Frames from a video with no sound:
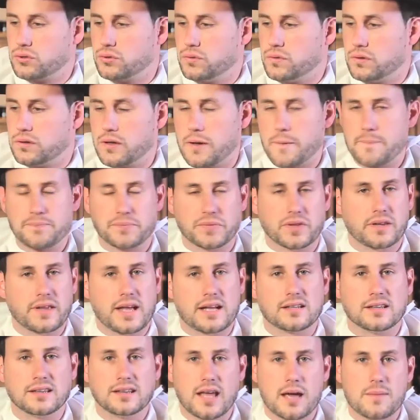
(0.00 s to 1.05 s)
through the,
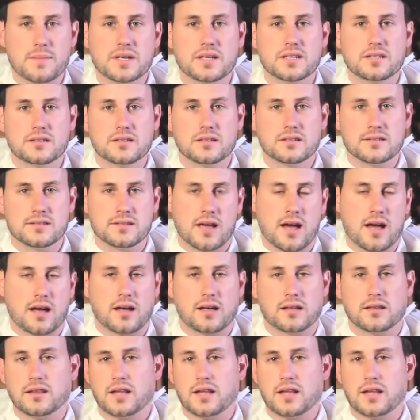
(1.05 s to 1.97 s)
that lemon, uh,